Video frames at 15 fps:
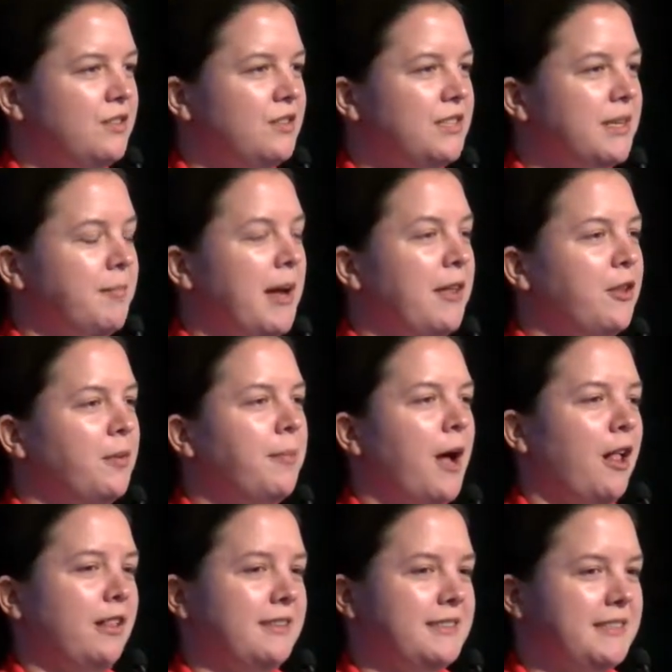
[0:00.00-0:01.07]
Some other
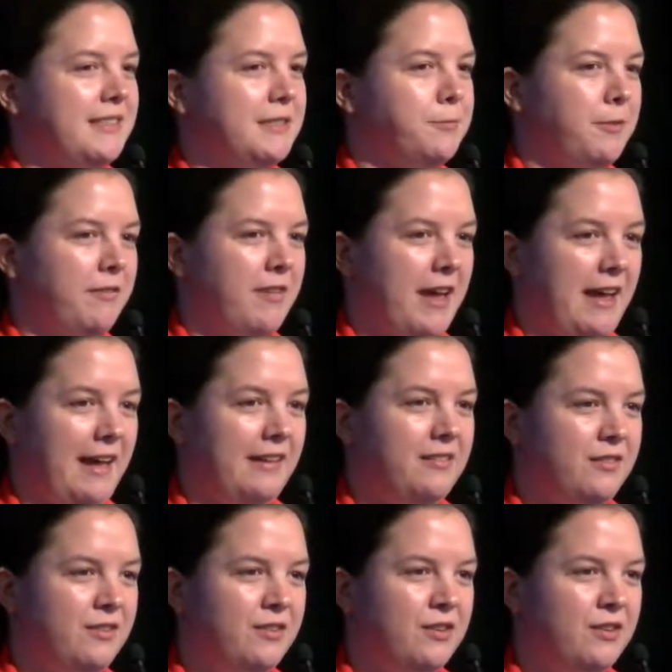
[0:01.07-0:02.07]
policies we've had,